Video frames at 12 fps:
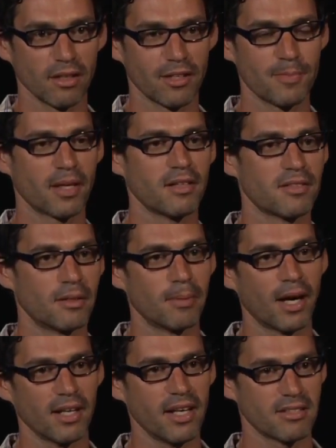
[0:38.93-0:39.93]
It's because their
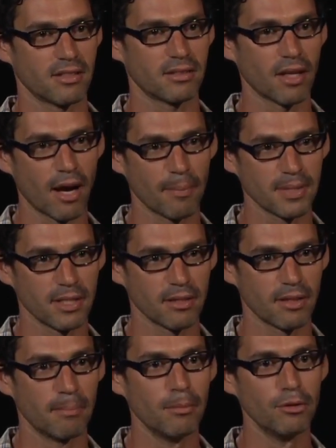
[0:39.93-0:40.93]
body has adopted
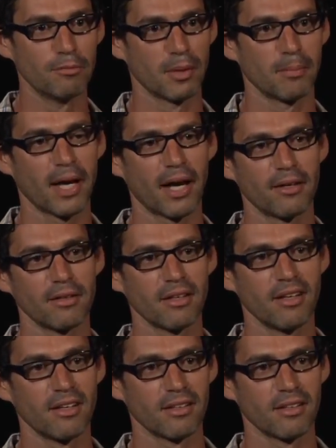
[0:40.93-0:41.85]
a movement pattern